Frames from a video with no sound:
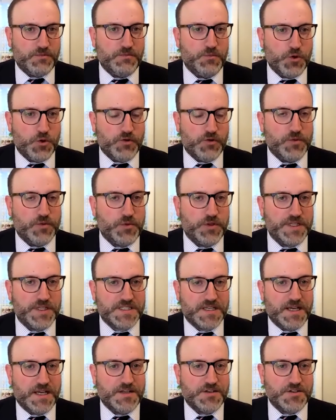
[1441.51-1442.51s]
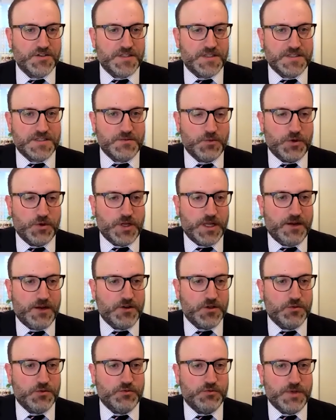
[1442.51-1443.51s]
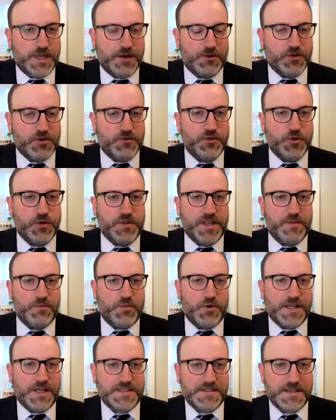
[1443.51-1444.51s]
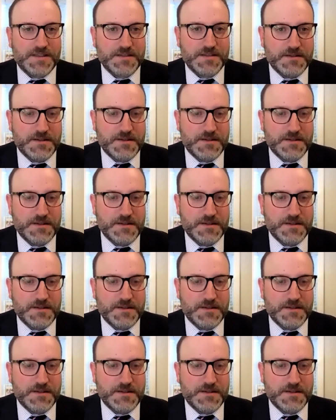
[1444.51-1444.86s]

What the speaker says: more of a place consciousness? How are you viewing that process?